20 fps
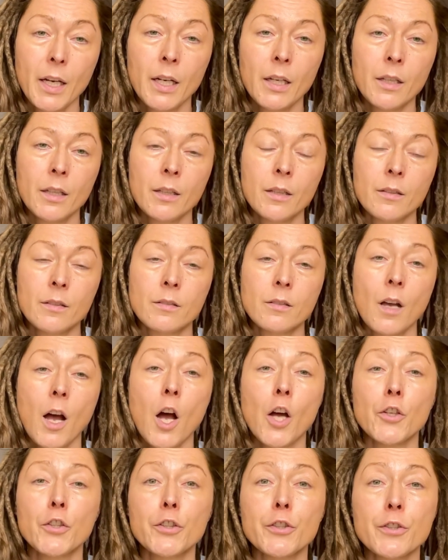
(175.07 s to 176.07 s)
It is
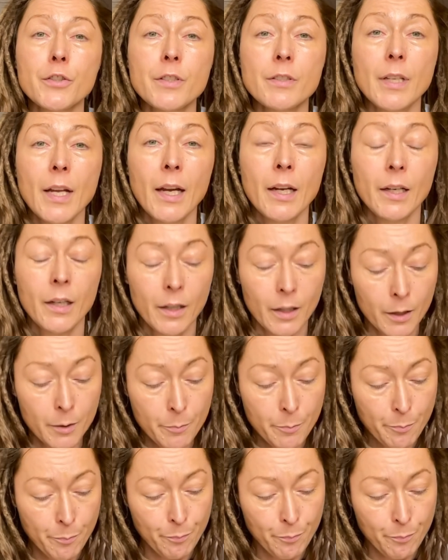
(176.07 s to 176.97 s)
understated.